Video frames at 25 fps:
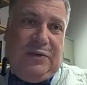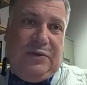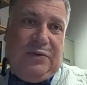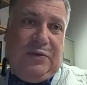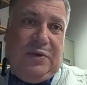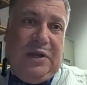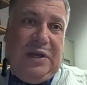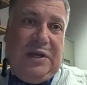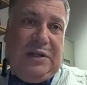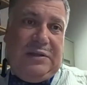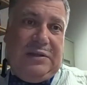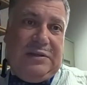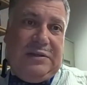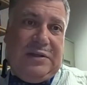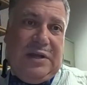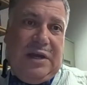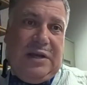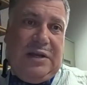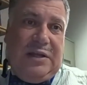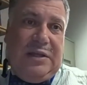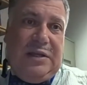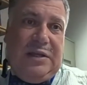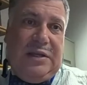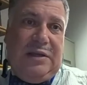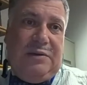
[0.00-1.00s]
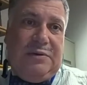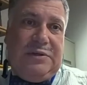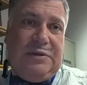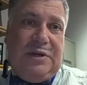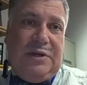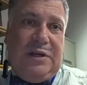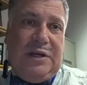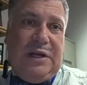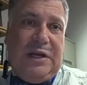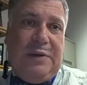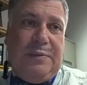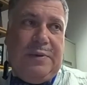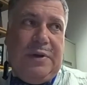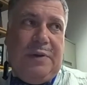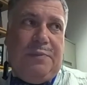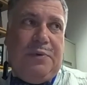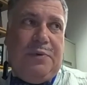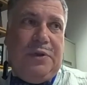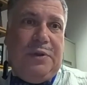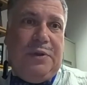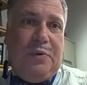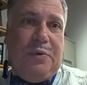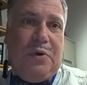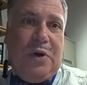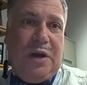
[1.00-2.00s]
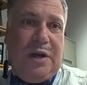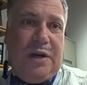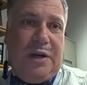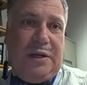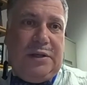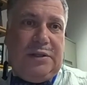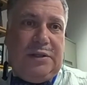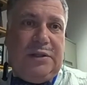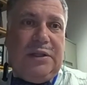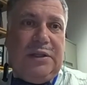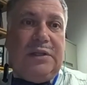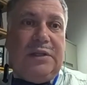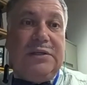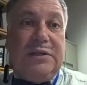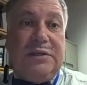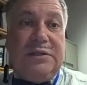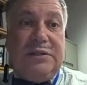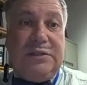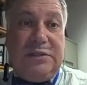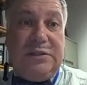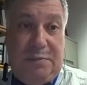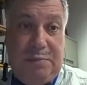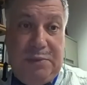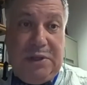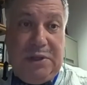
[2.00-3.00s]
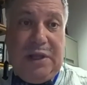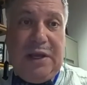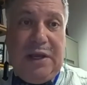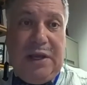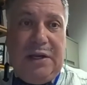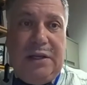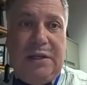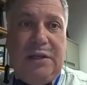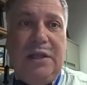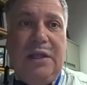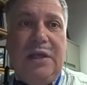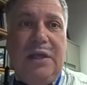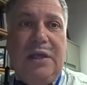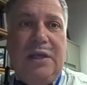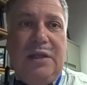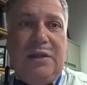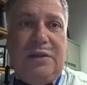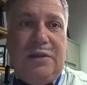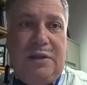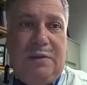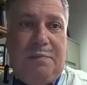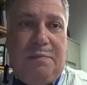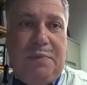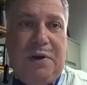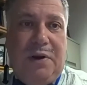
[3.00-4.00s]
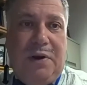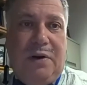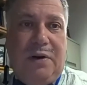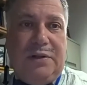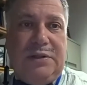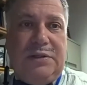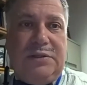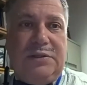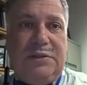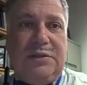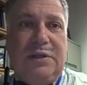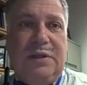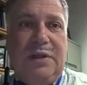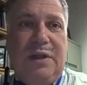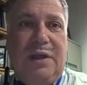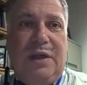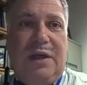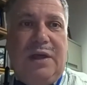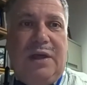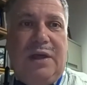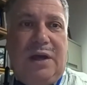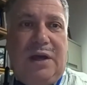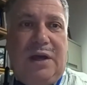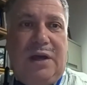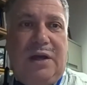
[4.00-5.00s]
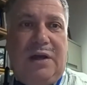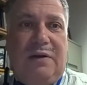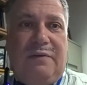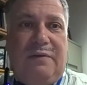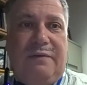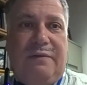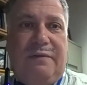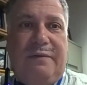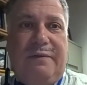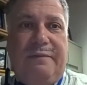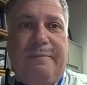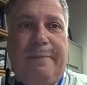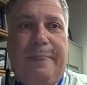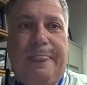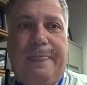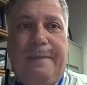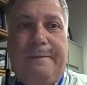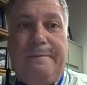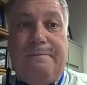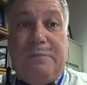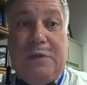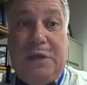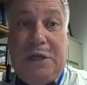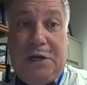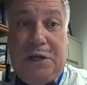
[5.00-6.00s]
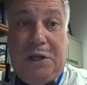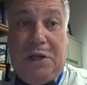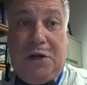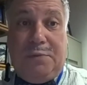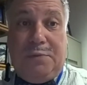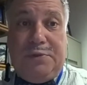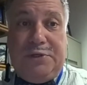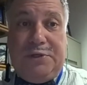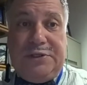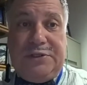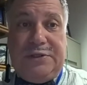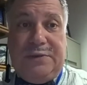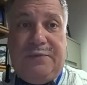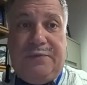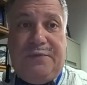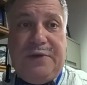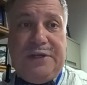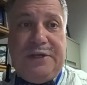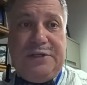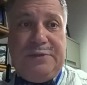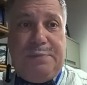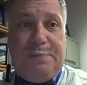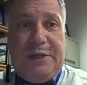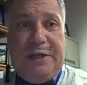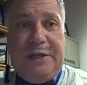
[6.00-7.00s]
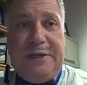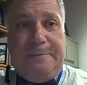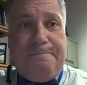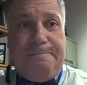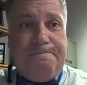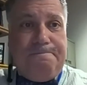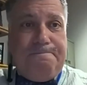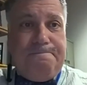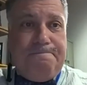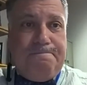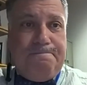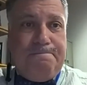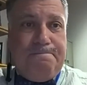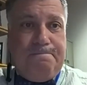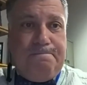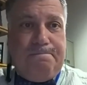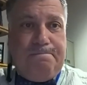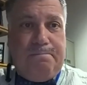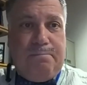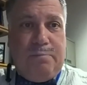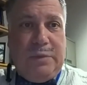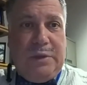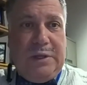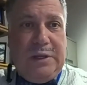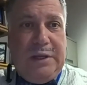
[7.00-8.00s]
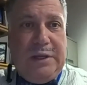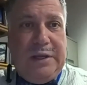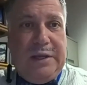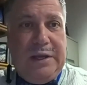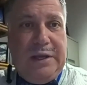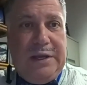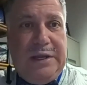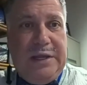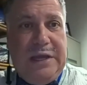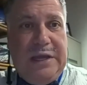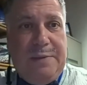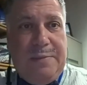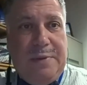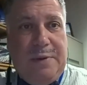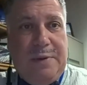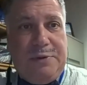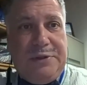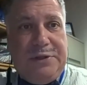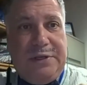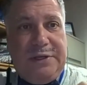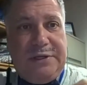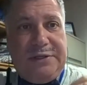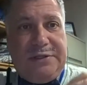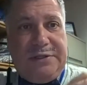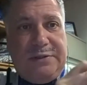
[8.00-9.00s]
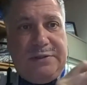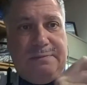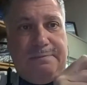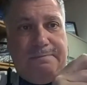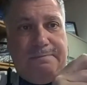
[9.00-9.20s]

So he decided that he was going to come up with a product which just simulated the appearance of an alarm system faceplate. He came up with this.